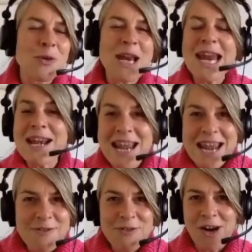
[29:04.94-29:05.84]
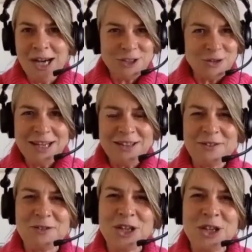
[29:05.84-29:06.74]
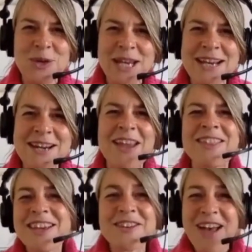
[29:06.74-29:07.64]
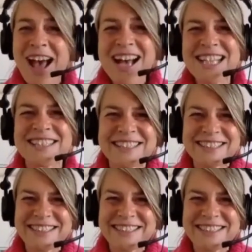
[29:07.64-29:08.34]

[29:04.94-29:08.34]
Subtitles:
whenever I do anything for the UN, I think of Hans.